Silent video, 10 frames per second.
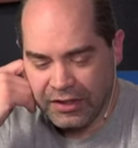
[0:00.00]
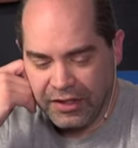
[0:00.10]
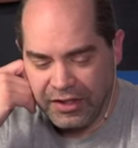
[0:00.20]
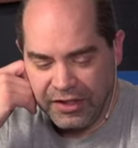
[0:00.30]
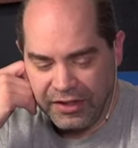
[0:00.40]

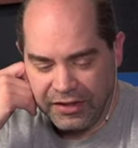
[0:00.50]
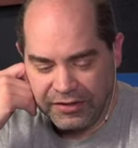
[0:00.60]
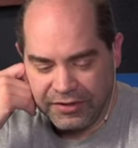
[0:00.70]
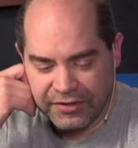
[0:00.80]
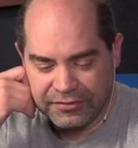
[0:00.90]

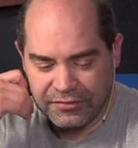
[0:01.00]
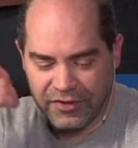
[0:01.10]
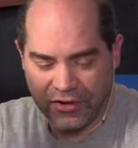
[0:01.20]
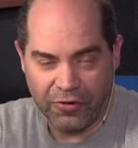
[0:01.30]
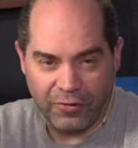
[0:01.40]
And
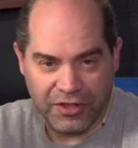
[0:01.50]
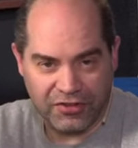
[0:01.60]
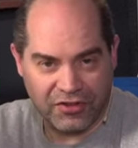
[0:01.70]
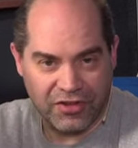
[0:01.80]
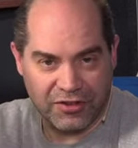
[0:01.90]
so it's
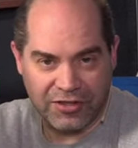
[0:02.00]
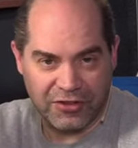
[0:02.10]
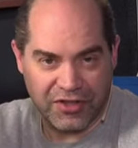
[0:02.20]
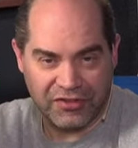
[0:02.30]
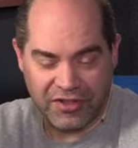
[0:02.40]
just easier to
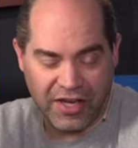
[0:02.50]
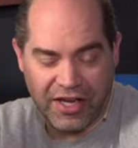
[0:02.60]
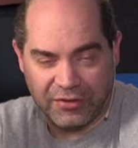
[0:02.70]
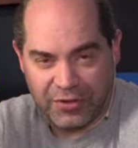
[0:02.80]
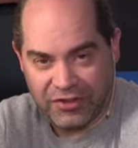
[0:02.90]
use S D I.
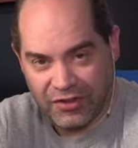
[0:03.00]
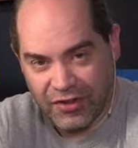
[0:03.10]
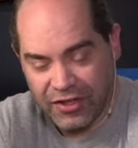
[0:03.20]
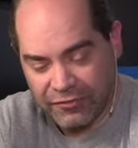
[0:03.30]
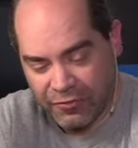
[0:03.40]
It's what it's
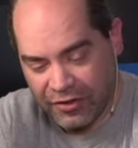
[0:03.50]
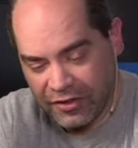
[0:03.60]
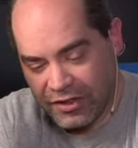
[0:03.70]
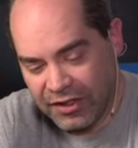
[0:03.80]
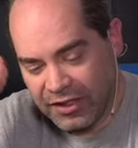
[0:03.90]
designed for.
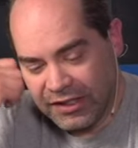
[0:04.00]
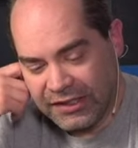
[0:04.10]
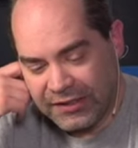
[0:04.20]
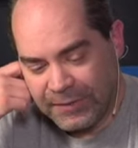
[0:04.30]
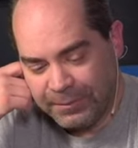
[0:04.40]

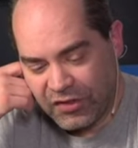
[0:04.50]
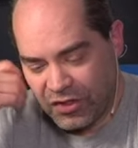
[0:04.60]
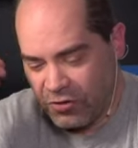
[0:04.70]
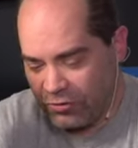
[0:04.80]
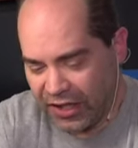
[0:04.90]
Um,
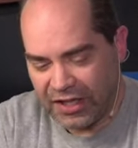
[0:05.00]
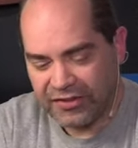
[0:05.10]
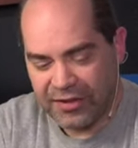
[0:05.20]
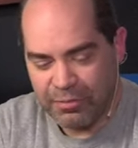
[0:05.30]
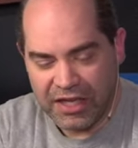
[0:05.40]
so the
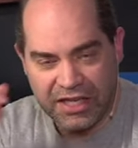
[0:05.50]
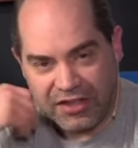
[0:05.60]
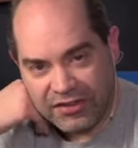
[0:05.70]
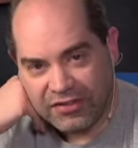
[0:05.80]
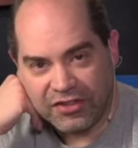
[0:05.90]
ATEM
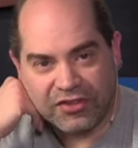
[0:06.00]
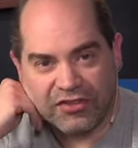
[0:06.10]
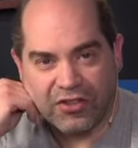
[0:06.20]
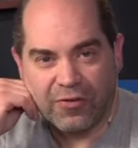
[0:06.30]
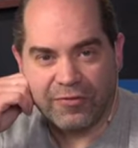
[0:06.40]
Minis
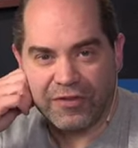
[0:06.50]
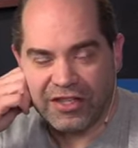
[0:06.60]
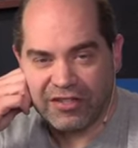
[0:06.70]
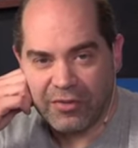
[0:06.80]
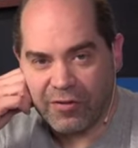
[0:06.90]
just don't fit
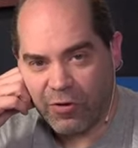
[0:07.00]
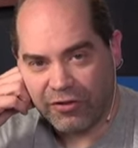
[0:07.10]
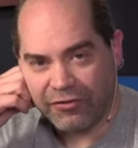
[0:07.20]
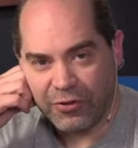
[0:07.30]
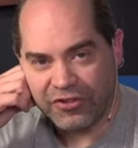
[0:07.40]
into my
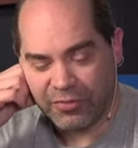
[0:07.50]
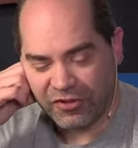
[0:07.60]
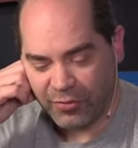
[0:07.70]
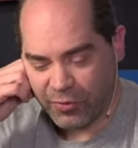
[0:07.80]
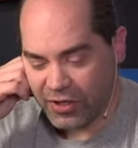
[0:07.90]
workflow super,
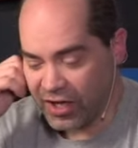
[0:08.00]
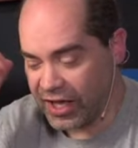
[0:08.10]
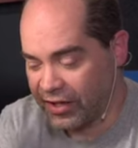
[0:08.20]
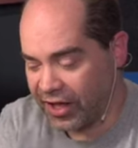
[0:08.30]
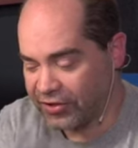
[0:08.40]
super well.
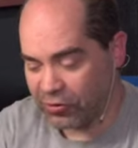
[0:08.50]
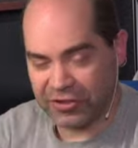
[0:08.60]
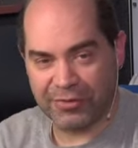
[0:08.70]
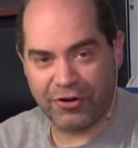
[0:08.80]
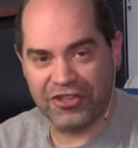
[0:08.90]
I, I
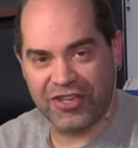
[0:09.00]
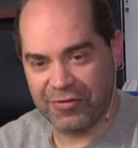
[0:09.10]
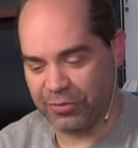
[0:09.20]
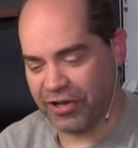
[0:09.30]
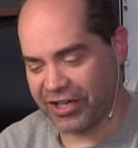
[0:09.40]
totally appreciate
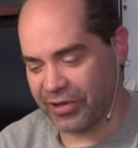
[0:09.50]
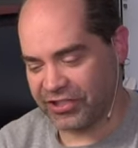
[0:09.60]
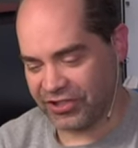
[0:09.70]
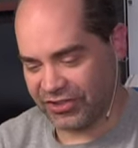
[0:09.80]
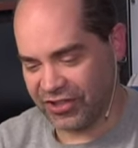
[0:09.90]
what
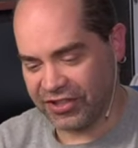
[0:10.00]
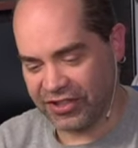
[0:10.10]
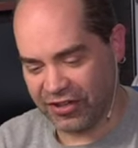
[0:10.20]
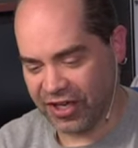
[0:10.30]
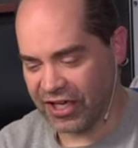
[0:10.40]
Blackmagic has done
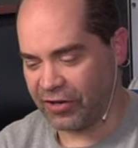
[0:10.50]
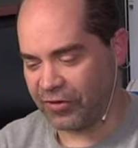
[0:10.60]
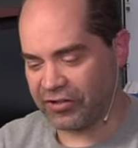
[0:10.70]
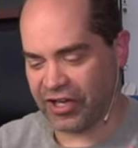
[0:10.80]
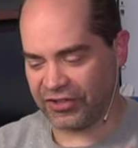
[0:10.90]
here. And I
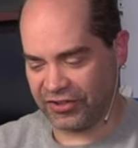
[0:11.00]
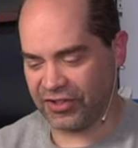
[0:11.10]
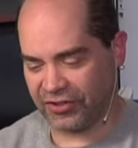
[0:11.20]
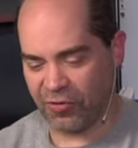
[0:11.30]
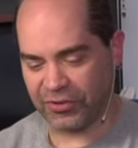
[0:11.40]
realize that
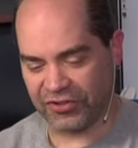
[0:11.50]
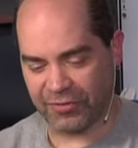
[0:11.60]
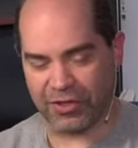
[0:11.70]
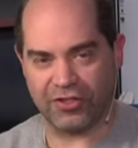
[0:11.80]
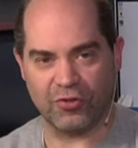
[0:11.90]
this opens
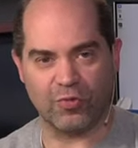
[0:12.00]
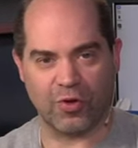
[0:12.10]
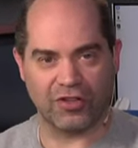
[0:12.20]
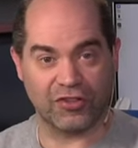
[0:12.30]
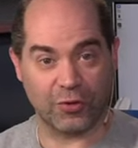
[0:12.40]
up a new
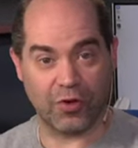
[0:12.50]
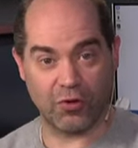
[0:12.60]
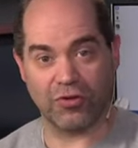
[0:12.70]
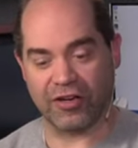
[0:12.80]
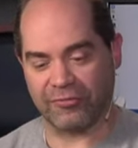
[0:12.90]
world to a
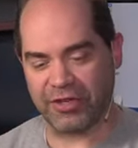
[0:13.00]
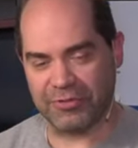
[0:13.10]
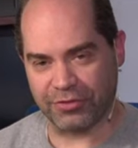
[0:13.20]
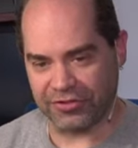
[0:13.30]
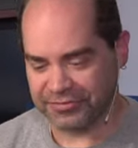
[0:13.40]
whole lot of
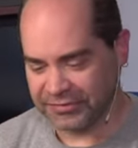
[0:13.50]
people.